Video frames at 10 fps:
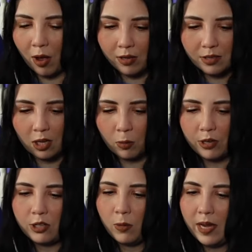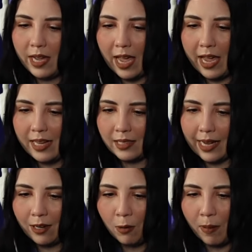Also, we're doing a
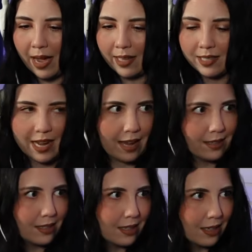psychopath test